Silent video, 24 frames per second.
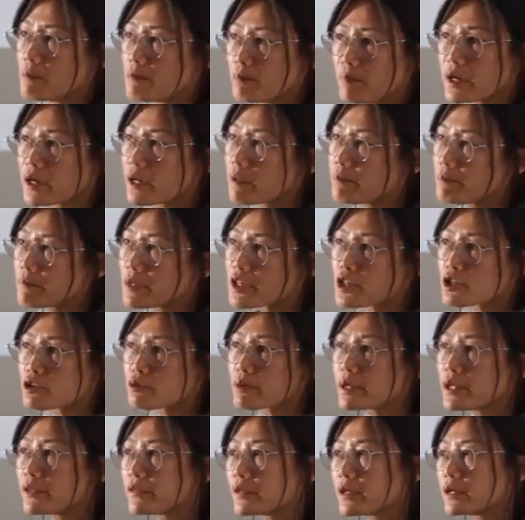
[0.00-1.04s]
but in
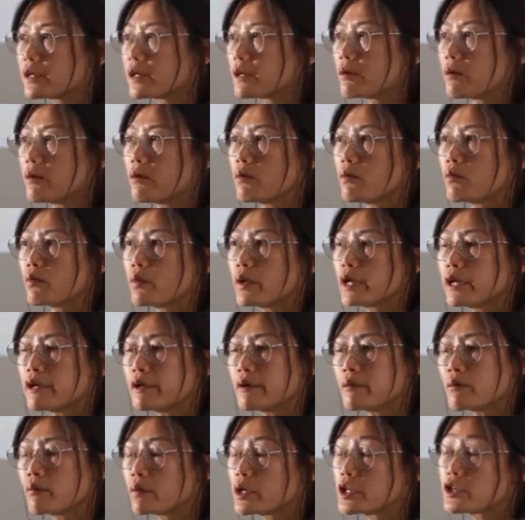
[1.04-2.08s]
between there, we
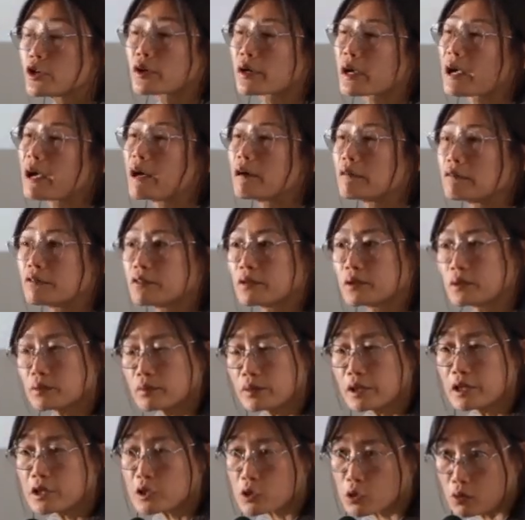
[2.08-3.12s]
don't have the
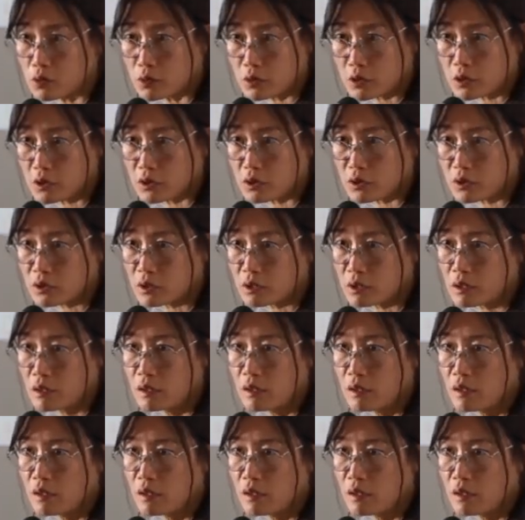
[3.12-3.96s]
resources